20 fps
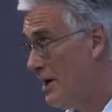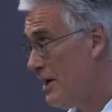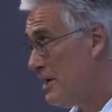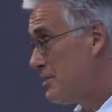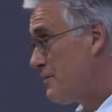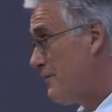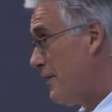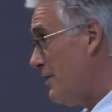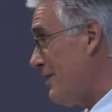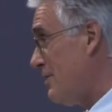
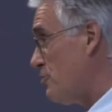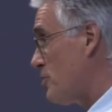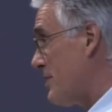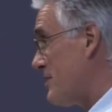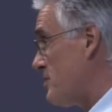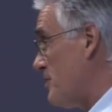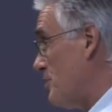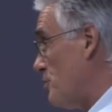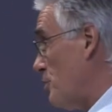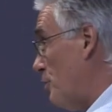it's very
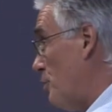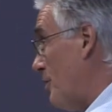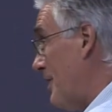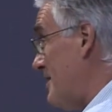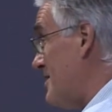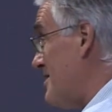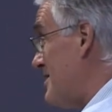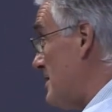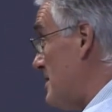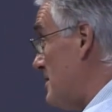interesting to look
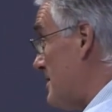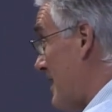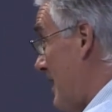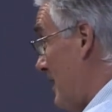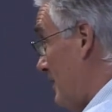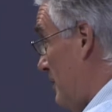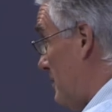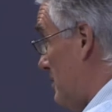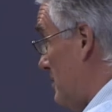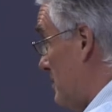in
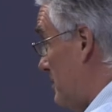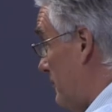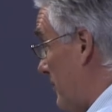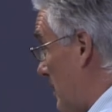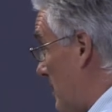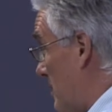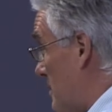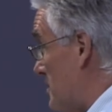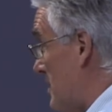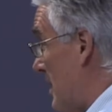detail at these
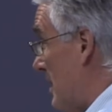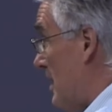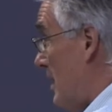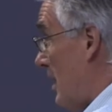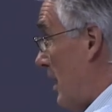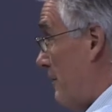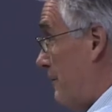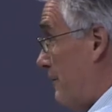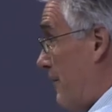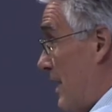figures
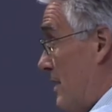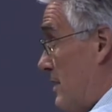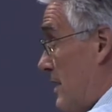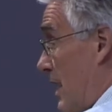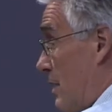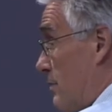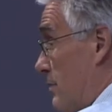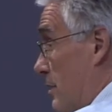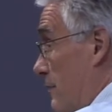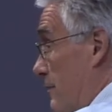and find
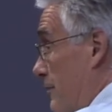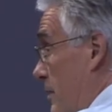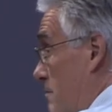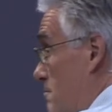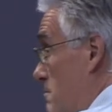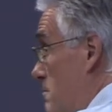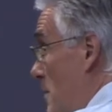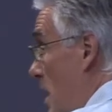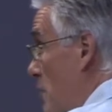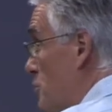out that for
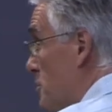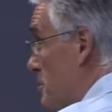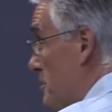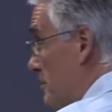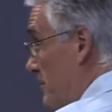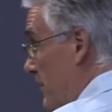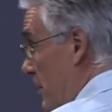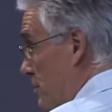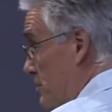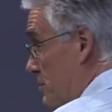most
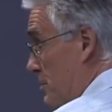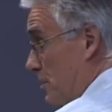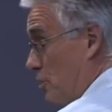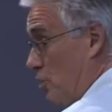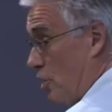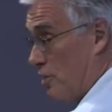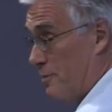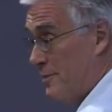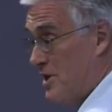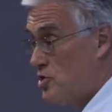advanced
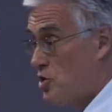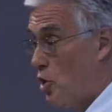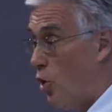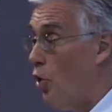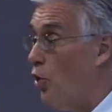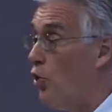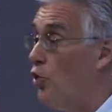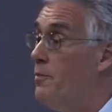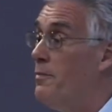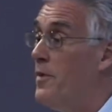economies,
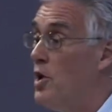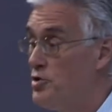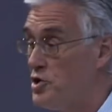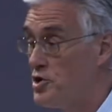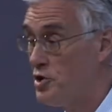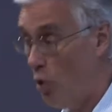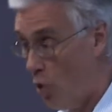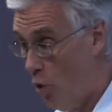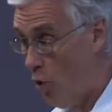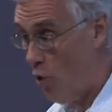
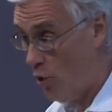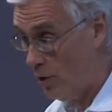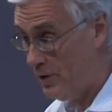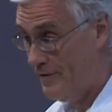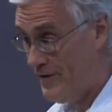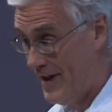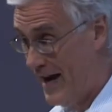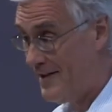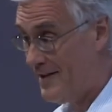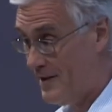almost all of
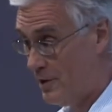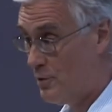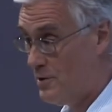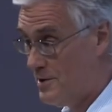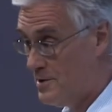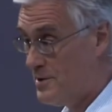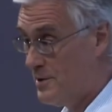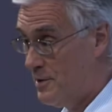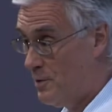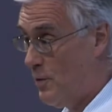that
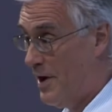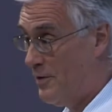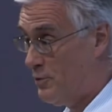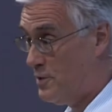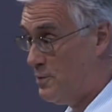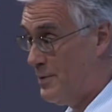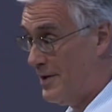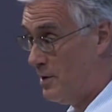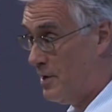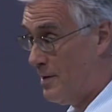increase in the
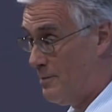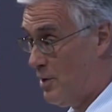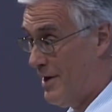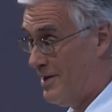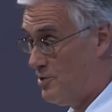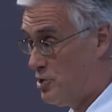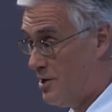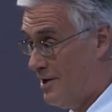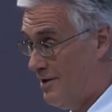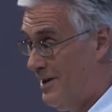wealth-to-income
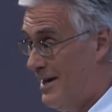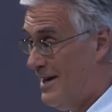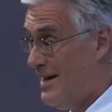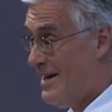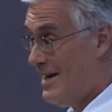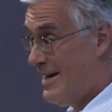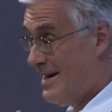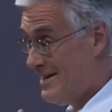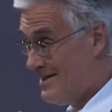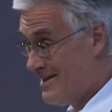ratio
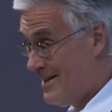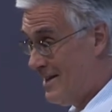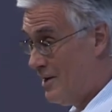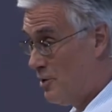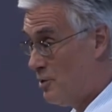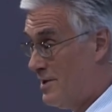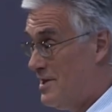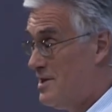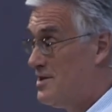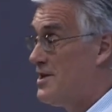is an
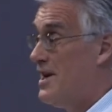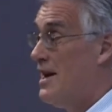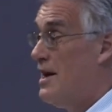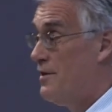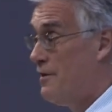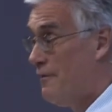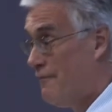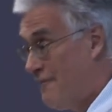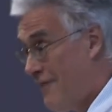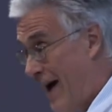increase in
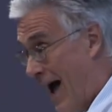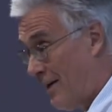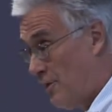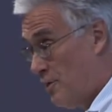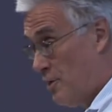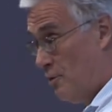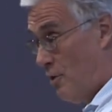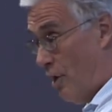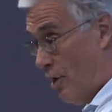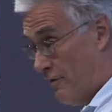the
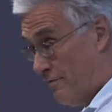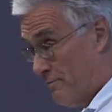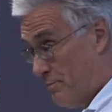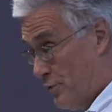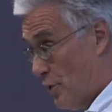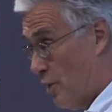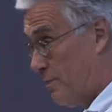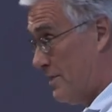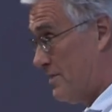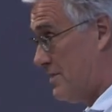value of
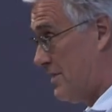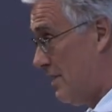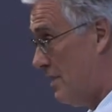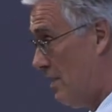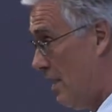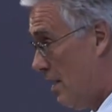property